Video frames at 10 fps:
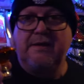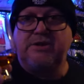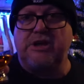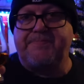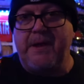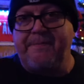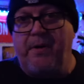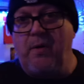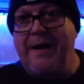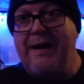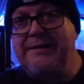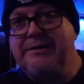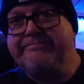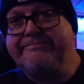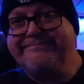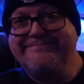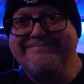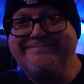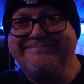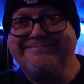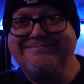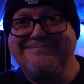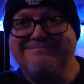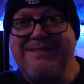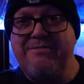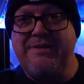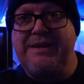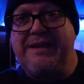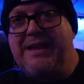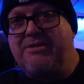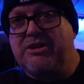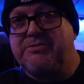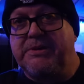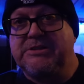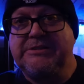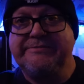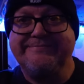Cheers, people, and Merry Christmas.